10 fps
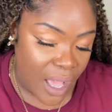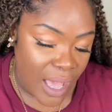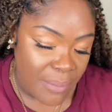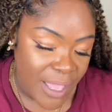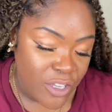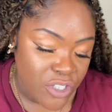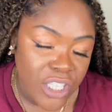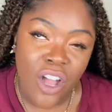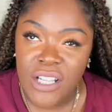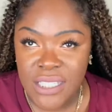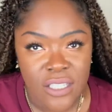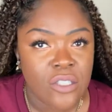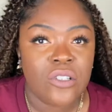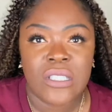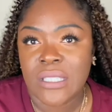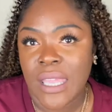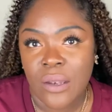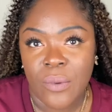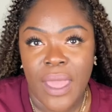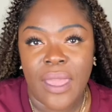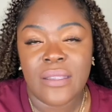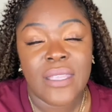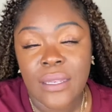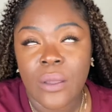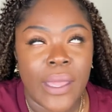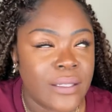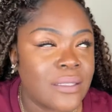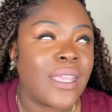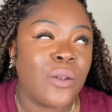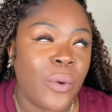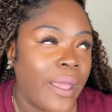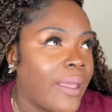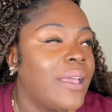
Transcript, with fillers: And usually artisanal skincare